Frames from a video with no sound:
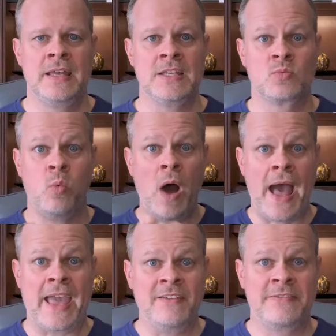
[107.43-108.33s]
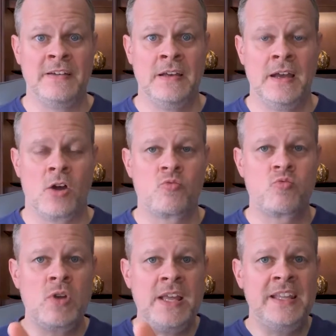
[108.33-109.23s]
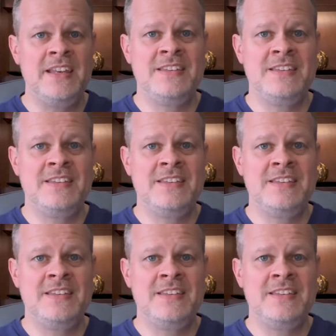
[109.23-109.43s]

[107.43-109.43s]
his wife a really